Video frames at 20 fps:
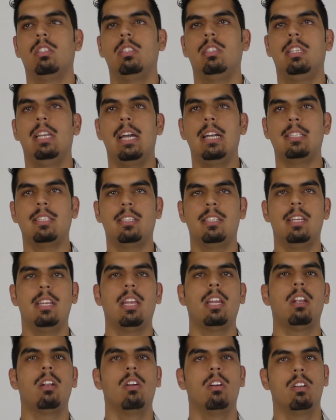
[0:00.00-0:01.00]
destiny
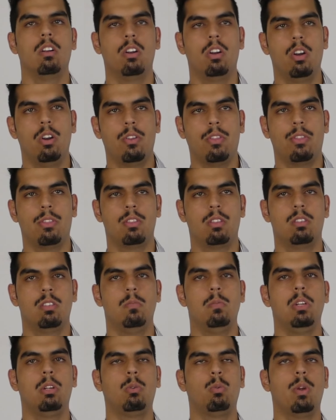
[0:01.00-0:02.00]
here on earth to
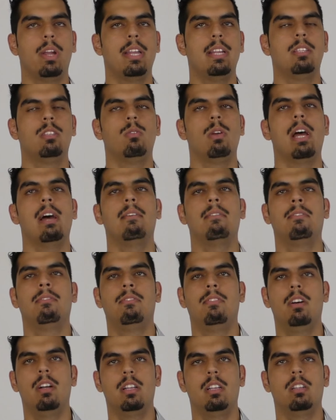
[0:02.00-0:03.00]
be created to have
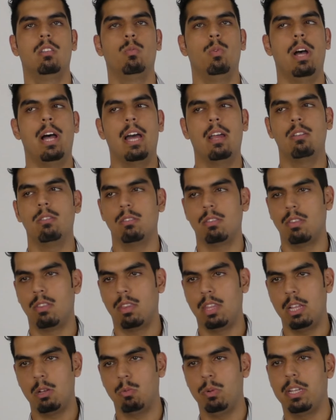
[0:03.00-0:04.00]
fun. I don't
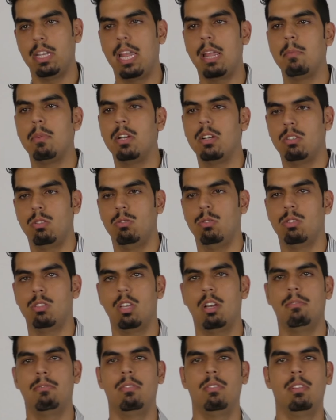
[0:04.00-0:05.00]
think we came here to
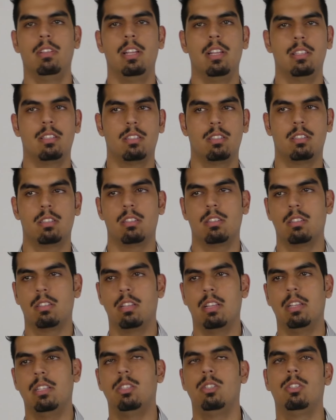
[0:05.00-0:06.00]
suffer. That
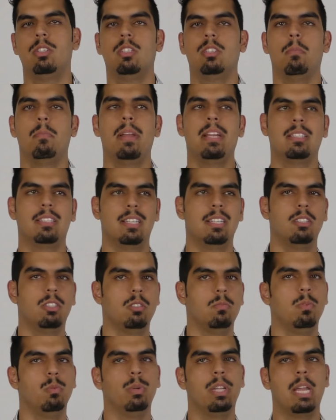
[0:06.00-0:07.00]
just doesn't make sense
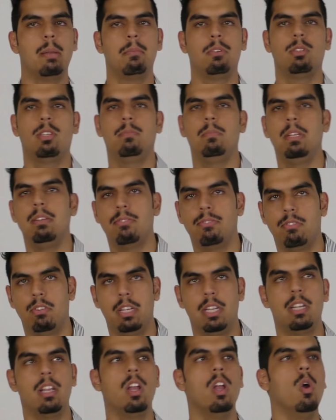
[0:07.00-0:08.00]
to me. We came here to be
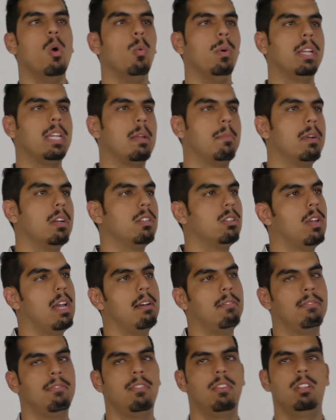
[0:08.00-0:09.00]
free. We came here to
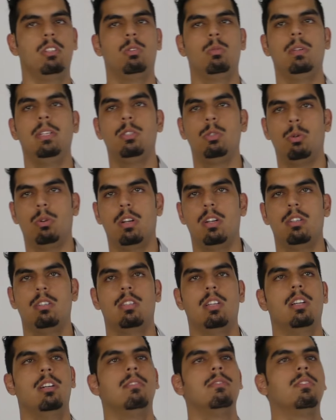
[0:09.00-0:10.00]
have fun, to enjoy
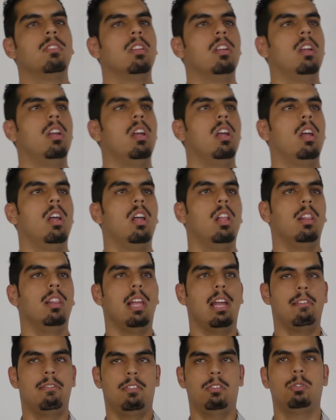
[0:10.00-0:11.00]
ourselves.
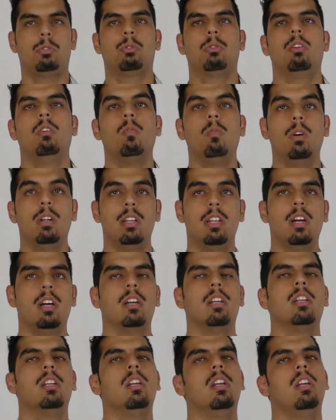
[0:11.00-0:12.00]
Life is short, why not?